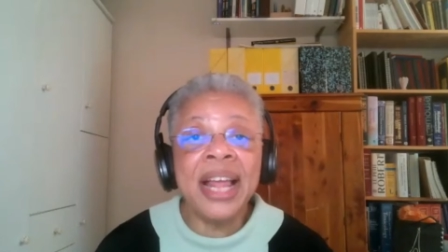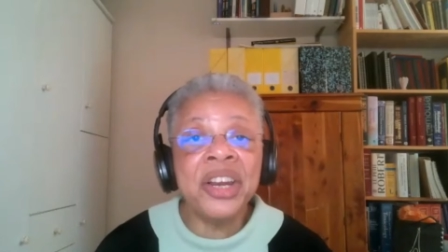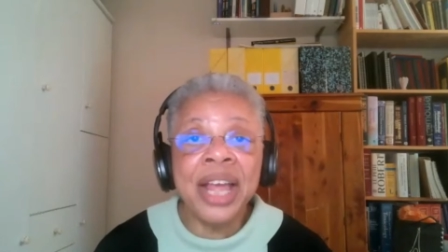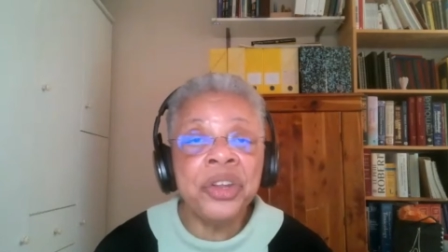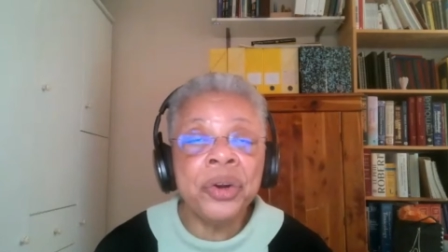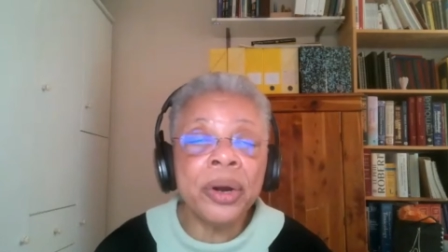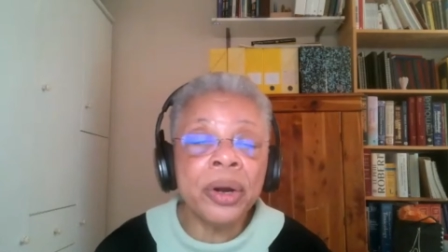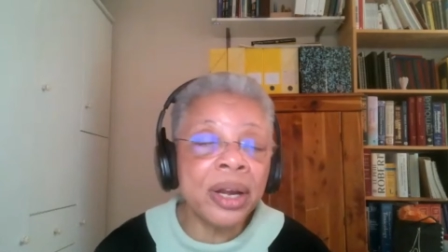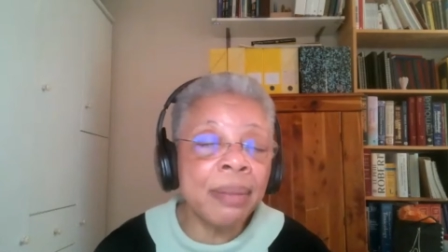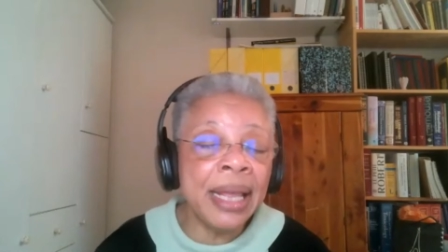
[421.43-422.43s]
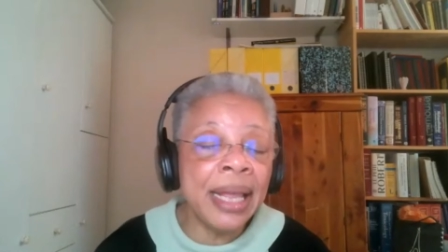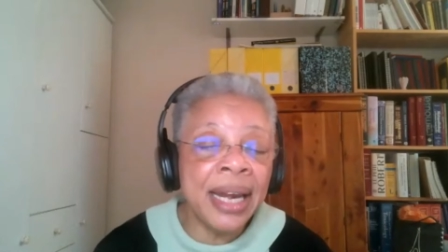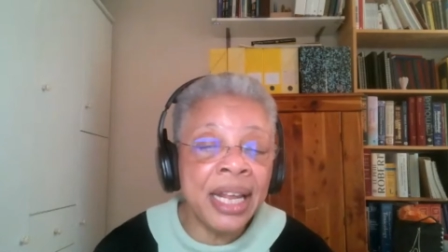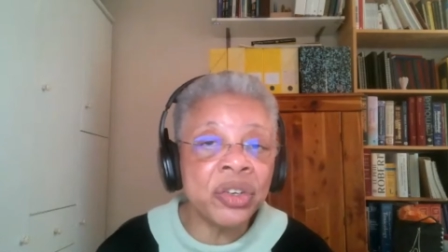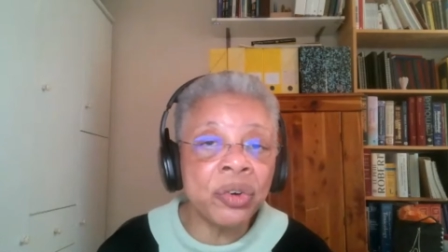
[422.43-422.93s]
and you're going to be
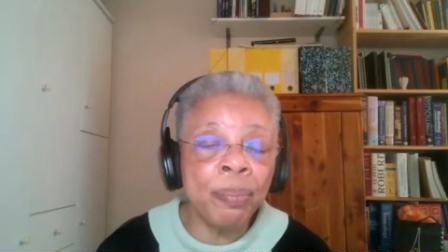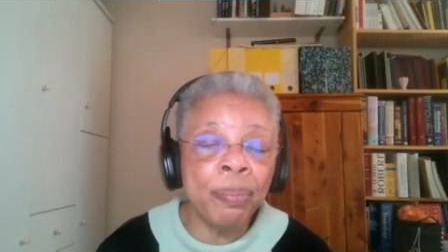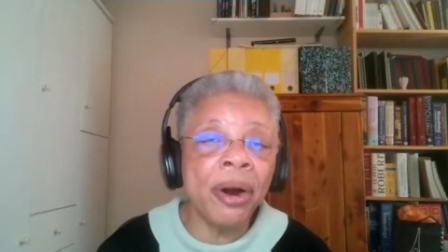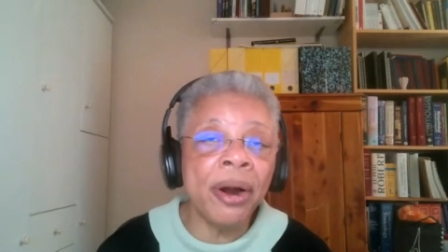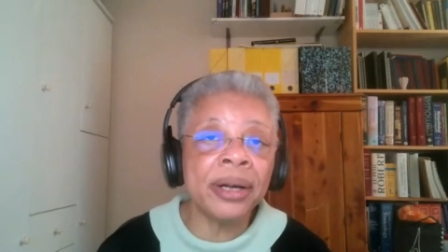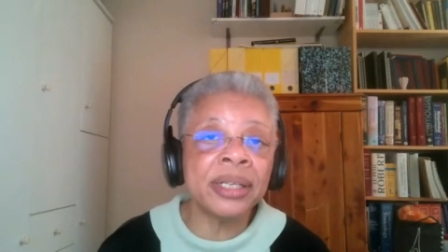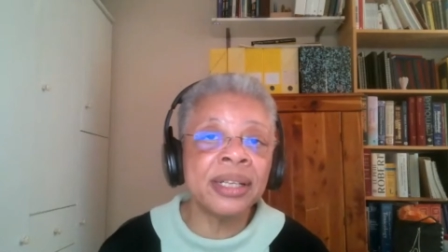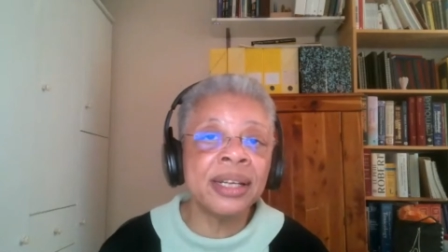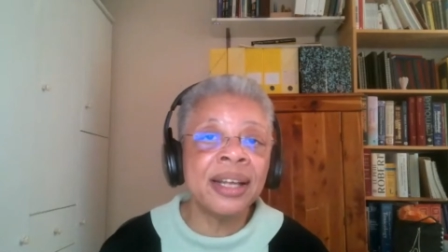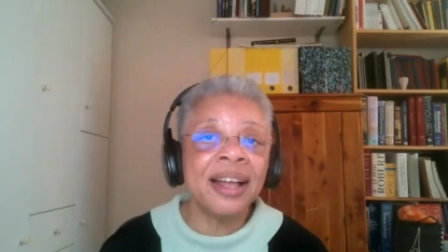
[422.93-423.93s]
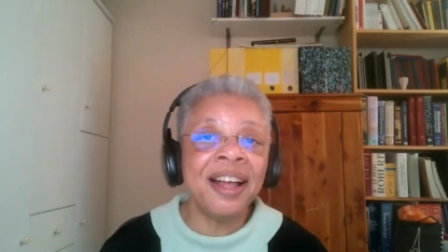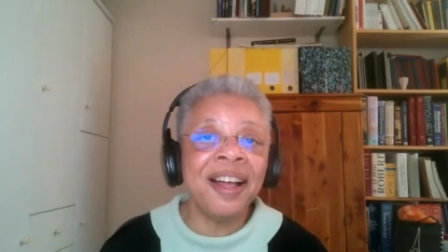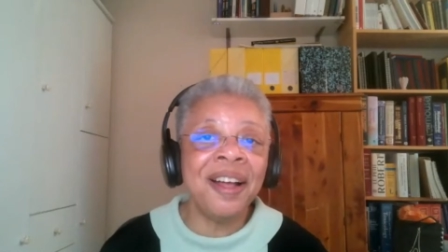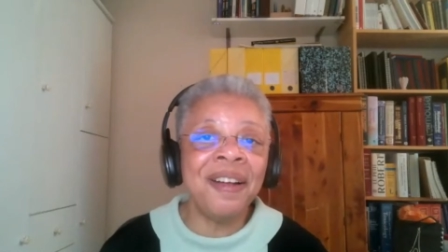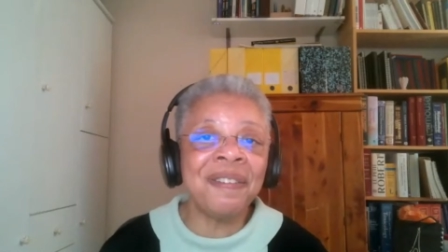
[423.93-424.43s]
an integral part
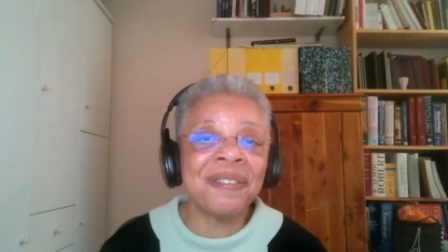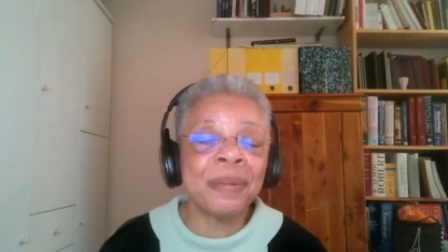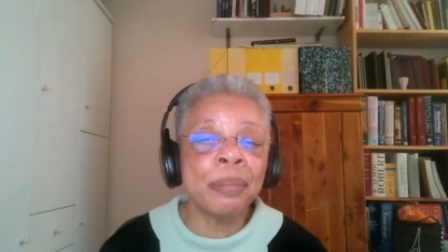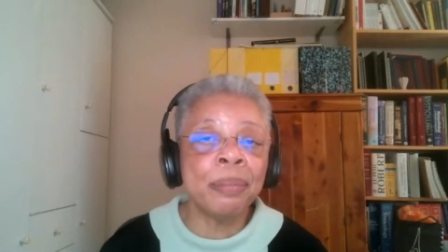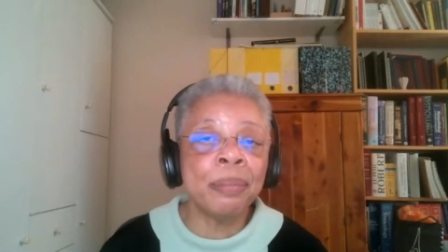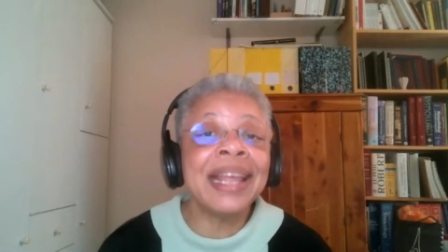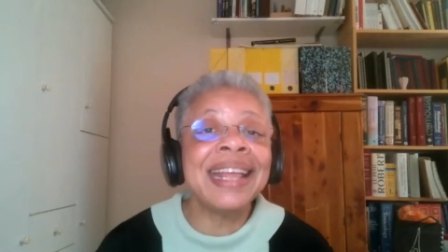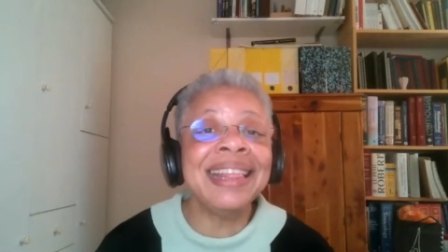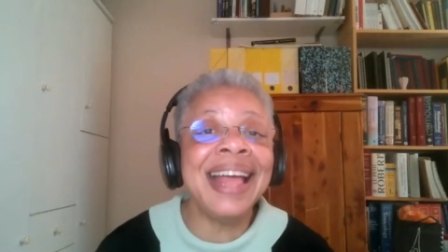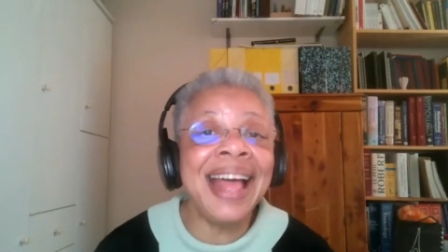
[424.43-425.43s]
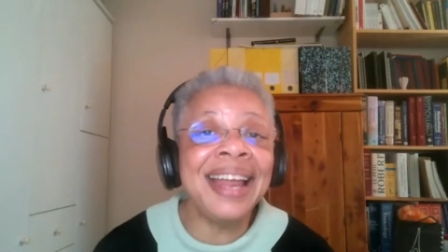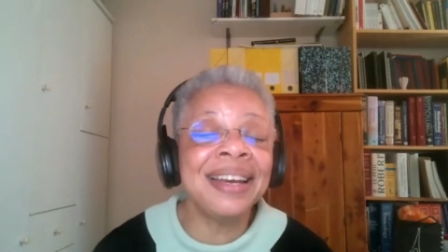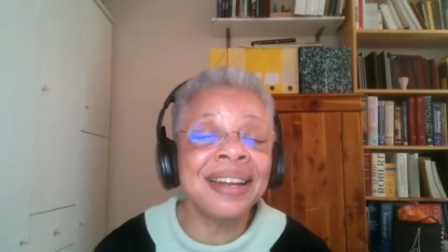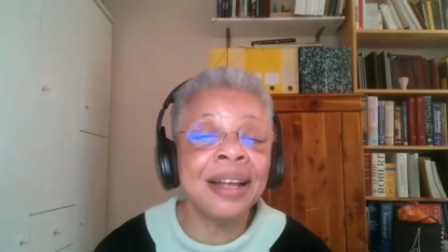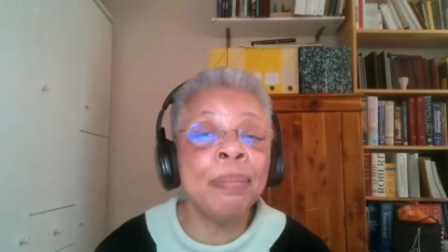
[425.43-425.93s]
of bringing
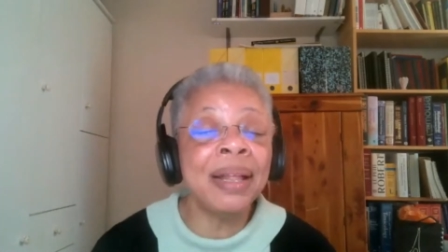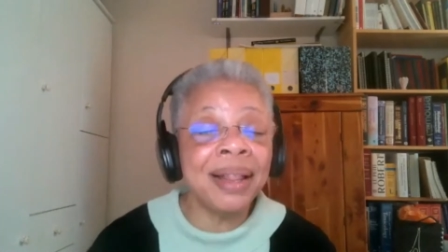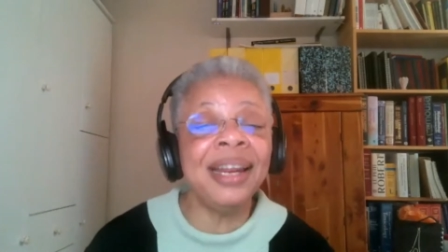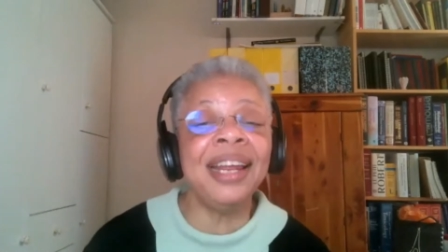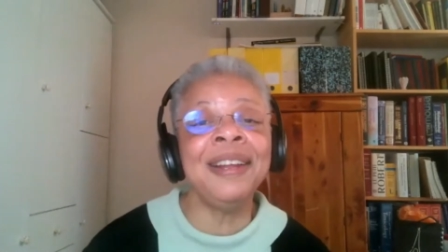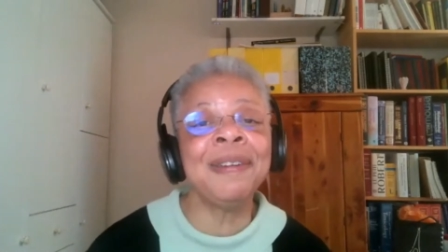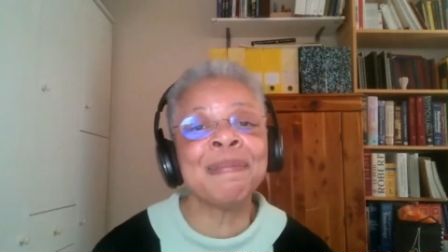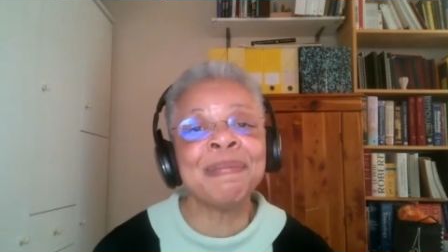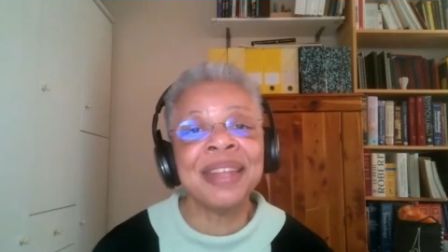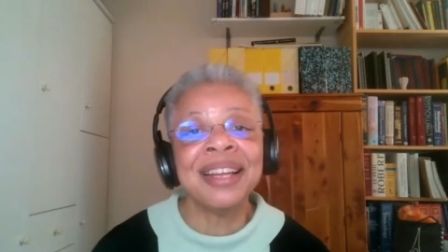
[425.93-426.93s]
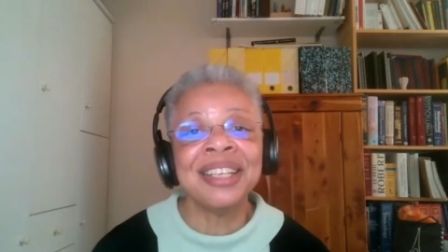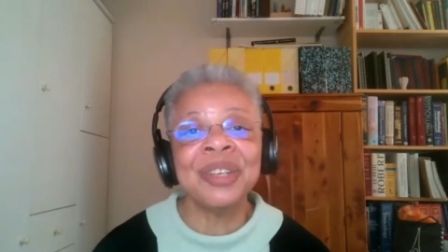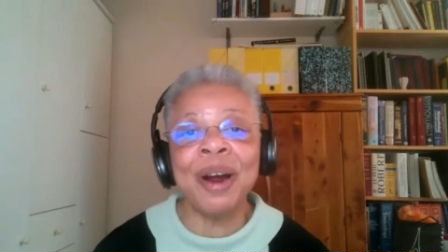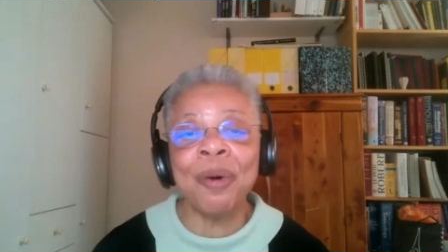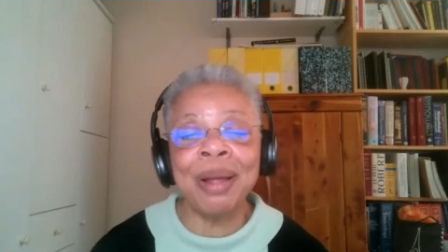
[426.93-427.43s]
that ability
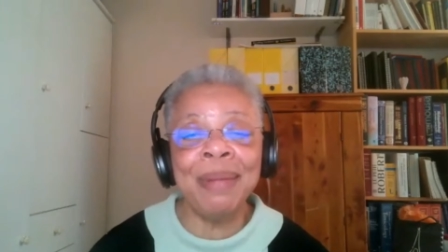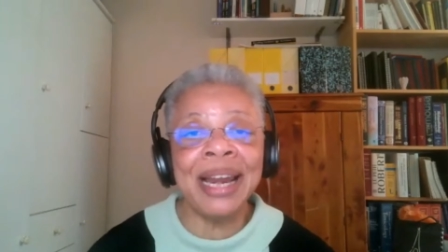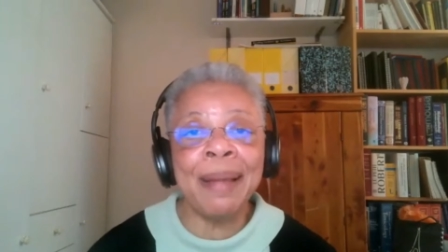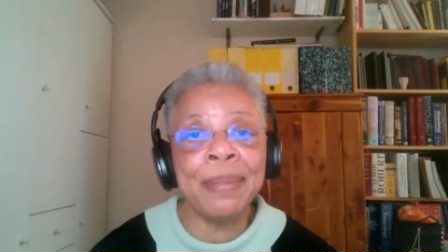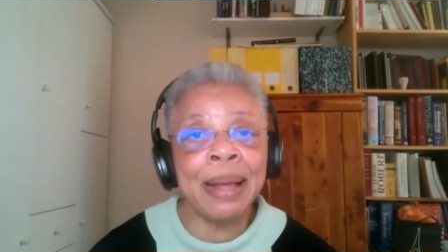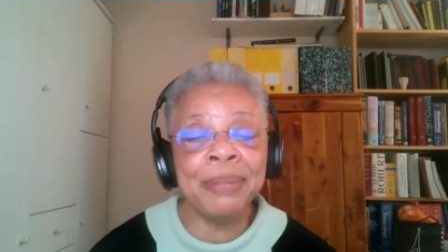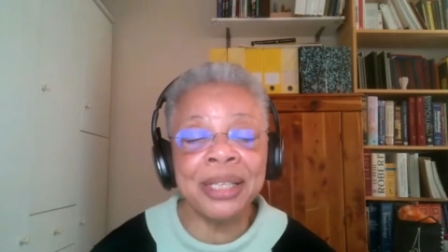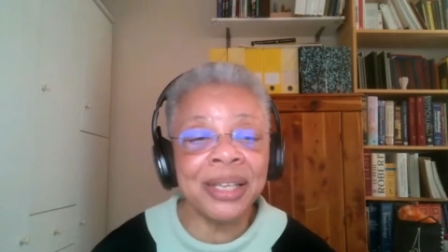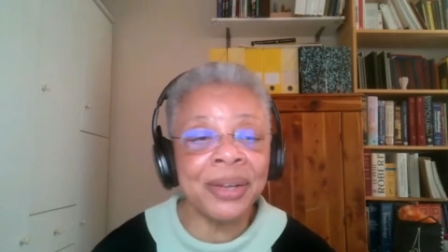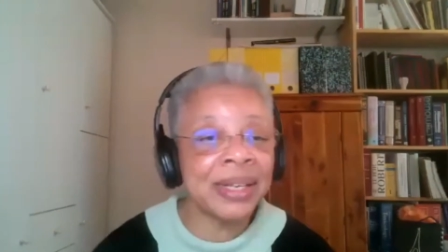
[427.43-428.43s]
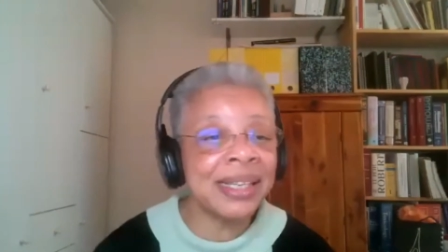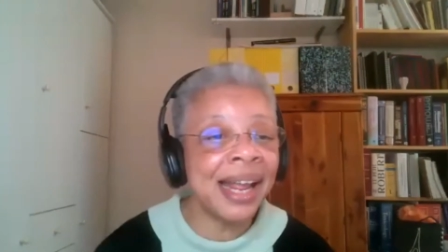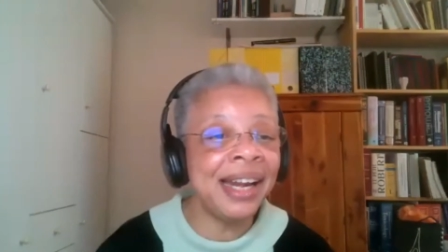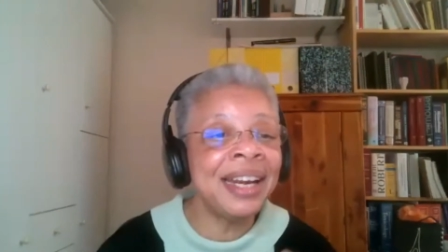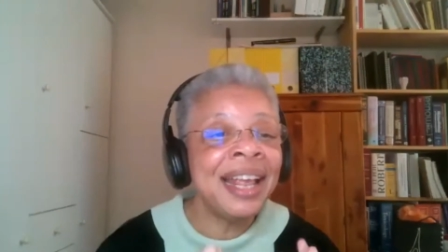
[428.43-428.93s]
to our women. I'm just so
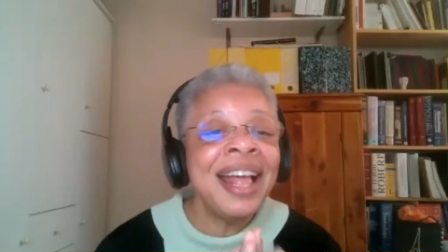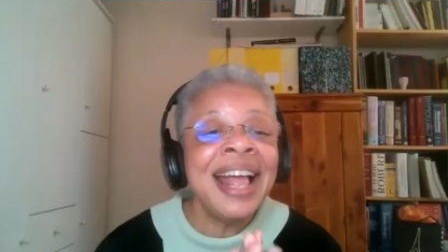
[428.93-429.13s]
excited.